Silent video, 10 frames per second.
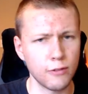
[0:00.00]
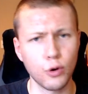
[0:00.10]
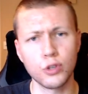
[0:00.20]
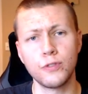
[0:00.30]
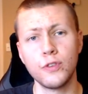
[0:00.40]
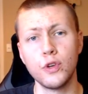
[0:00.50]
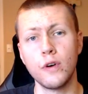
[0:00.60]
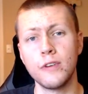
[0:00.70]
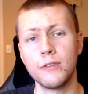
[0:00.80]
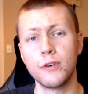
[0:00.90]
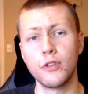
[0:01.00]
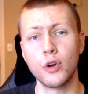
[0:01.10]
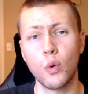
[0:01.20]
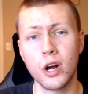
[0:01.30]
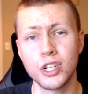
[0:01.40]
Of course, if you do have any further
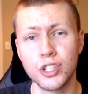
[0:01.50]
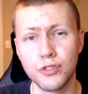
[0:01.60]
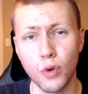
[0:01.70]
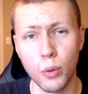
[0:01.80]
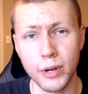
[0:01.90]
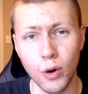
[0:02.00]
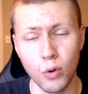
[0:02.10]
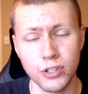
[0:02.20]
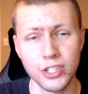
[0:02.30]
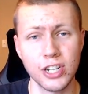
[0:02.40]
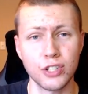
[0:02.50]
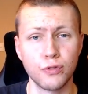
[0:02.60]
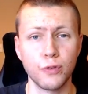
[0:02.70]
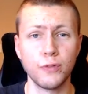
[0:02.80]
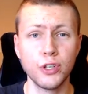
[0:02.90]
questions for me or
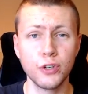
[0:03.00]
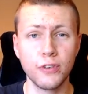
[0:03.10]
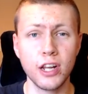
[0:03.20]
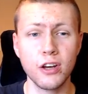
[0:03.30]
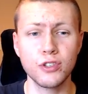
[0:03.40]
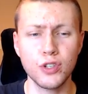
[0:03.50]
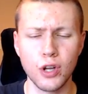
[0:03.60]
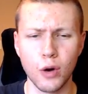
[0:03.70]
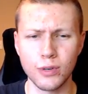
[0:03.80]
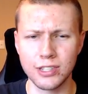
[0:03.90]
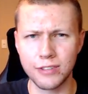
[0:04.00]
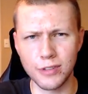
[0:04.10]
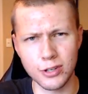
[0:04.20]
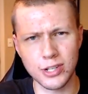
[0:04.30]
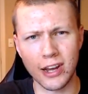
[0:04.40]
suggestions for future videos, you can always leave
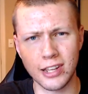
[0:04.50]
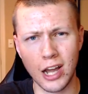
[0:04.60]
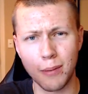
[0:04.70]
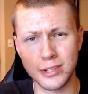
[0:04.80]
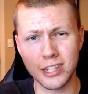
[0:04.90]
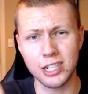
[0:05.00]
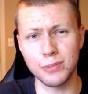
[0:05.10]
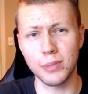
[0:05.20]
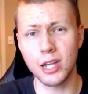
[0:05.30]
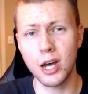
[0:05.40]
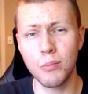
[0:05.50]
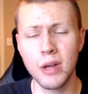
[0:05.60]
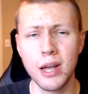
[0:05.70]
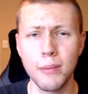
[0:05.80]
those down in the comment section below.